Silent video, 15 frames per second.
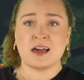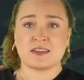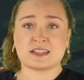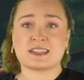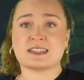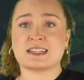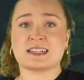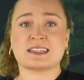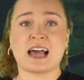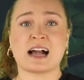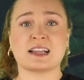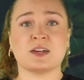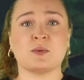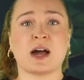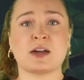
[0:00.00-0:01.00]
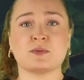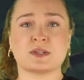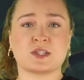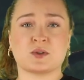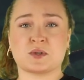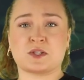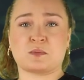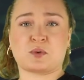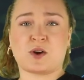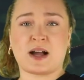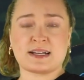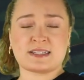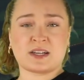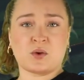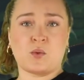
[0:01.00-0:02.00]
This is exactly why it was so
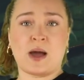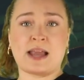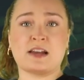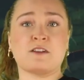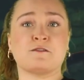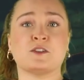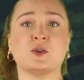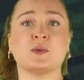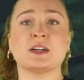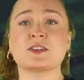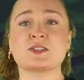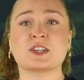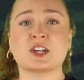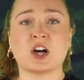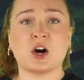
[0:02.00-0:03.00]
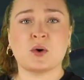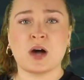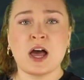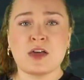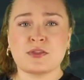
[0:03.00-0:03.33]
surprising when a few years ago